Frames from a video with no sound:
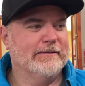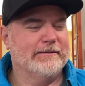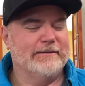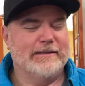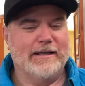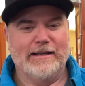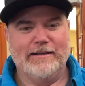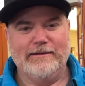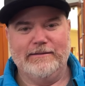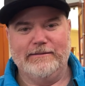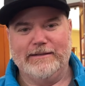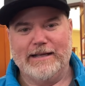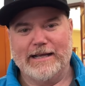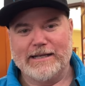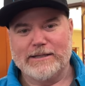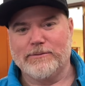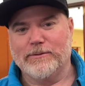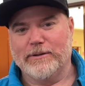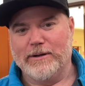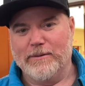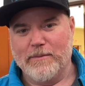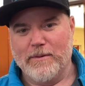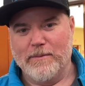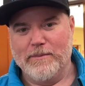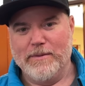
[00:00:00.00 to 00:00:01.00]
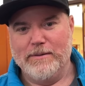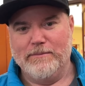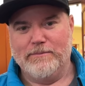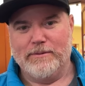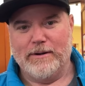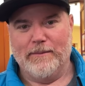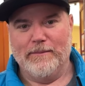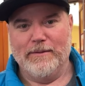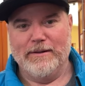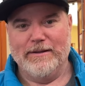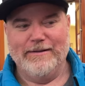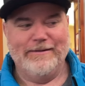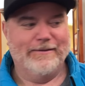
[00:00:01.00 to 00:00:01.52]
that that's what I'm gonna be
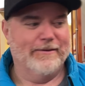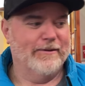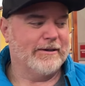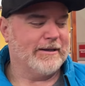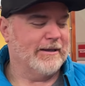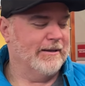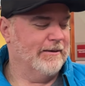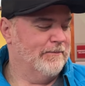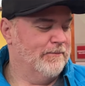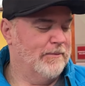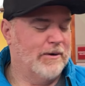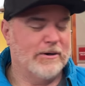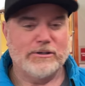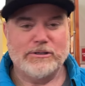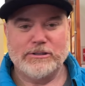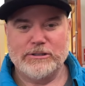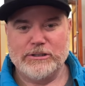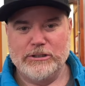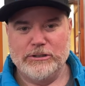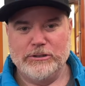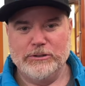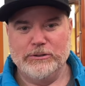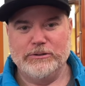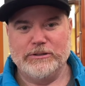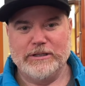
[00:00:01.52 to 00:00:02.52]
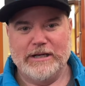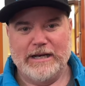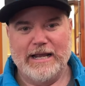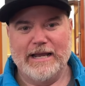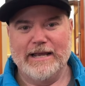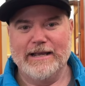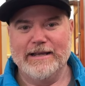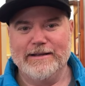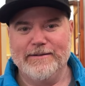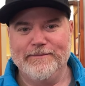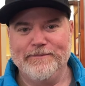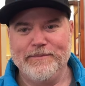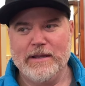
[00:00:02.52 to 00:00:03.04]
probably looking most to do
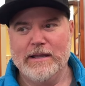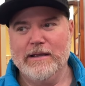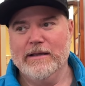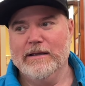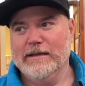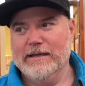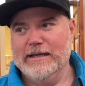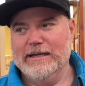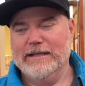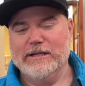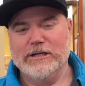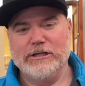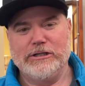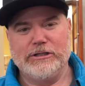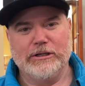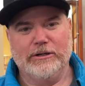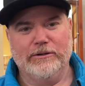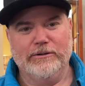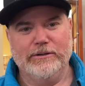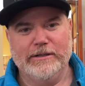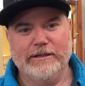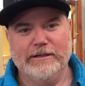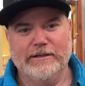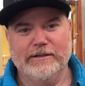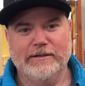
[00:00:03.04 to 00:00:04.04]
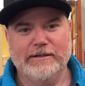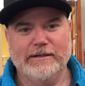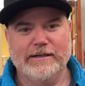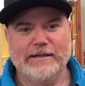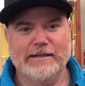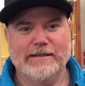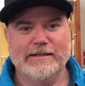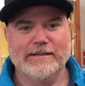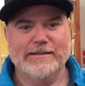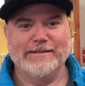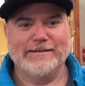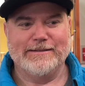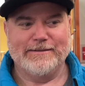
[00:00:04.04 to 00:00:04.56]
today in the show here
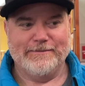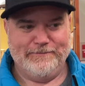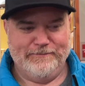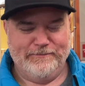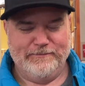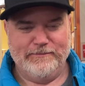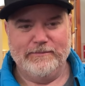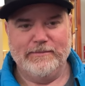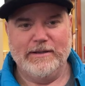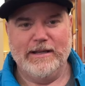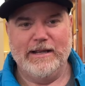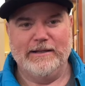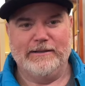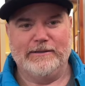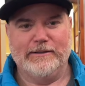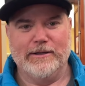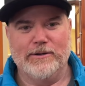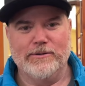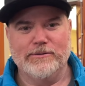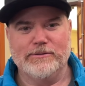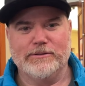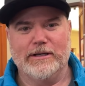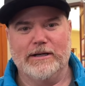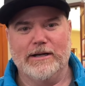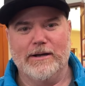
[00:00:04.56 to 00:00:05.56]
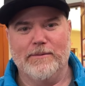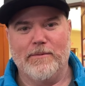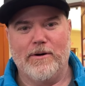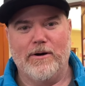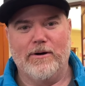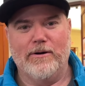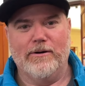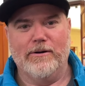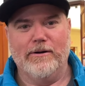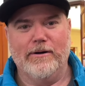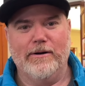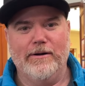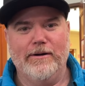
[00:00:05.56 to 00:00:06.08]
is hit those up
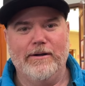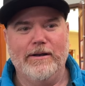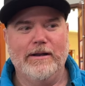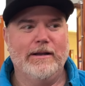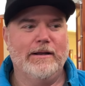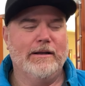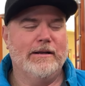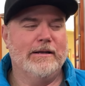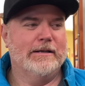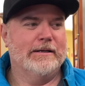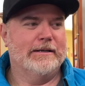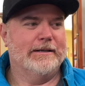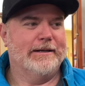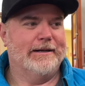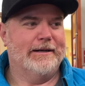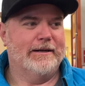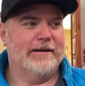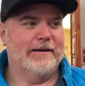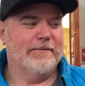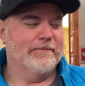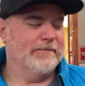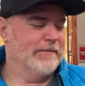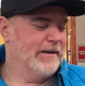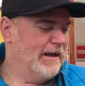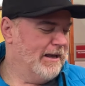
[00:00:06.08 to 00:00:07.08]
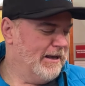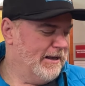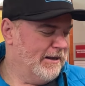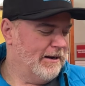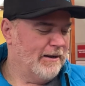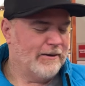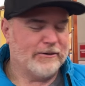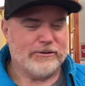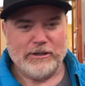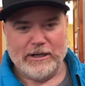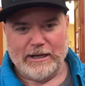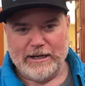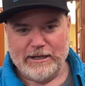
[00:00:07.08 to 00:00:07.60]
hard. Um, and
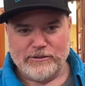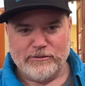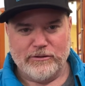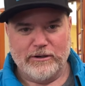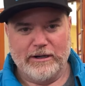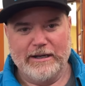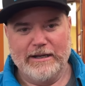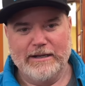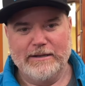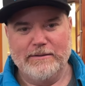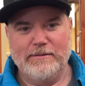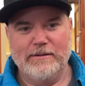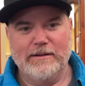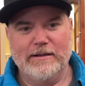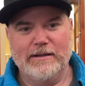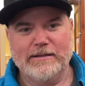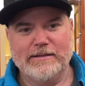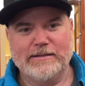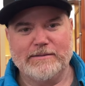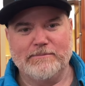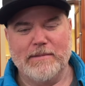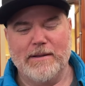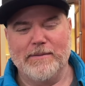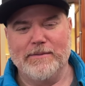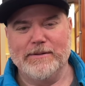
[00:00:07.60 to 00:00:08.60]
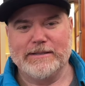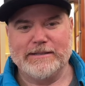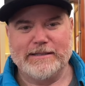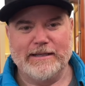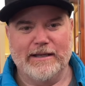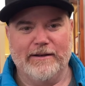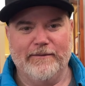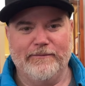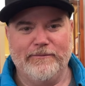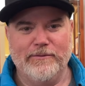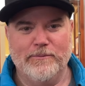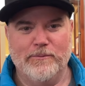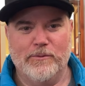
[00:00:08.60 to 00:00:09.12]
I'll try to trade, maybe
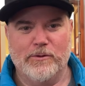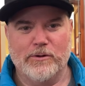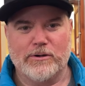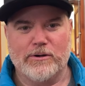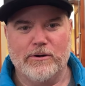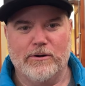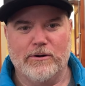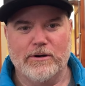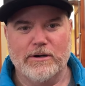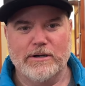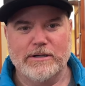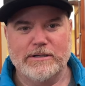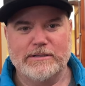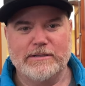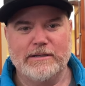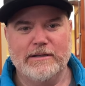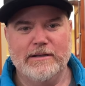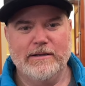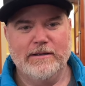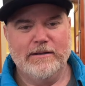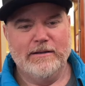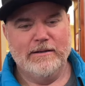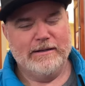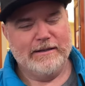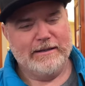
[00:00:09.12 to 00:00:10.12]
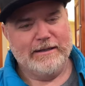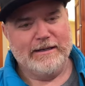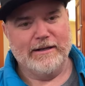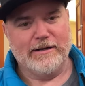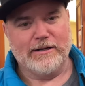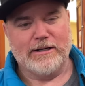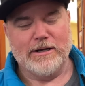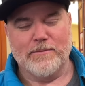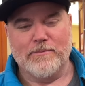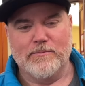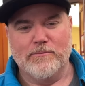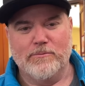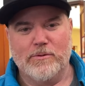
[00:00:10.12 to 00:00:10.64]
sell a few more cards, get a
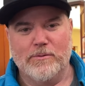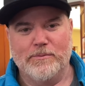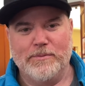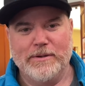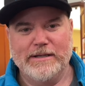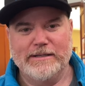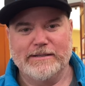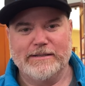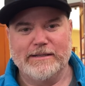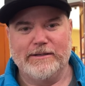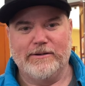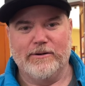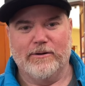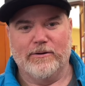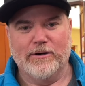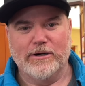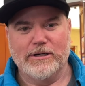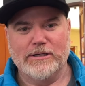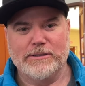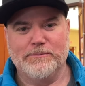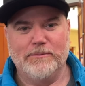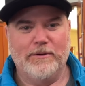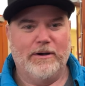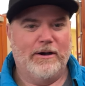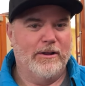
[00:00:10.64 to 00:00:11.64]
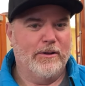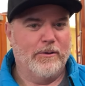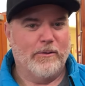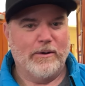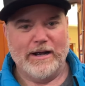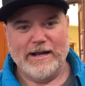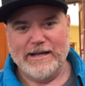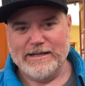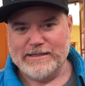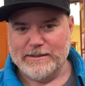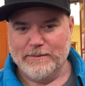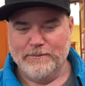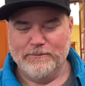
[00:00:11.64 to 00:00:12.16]
couple more PC cards.
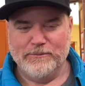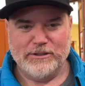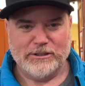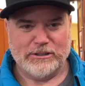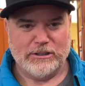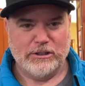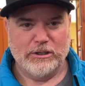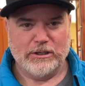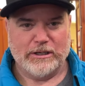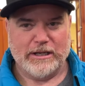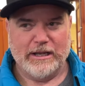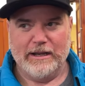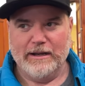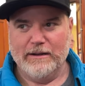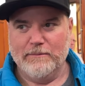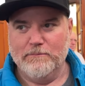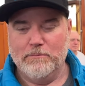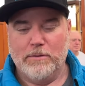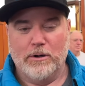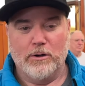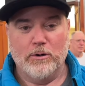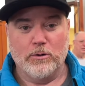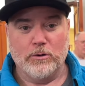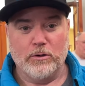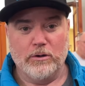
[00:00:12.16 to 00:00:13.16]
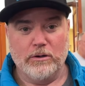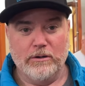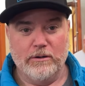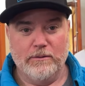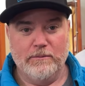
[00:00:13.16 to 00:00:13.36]
Otherwise, I'm just looking bulk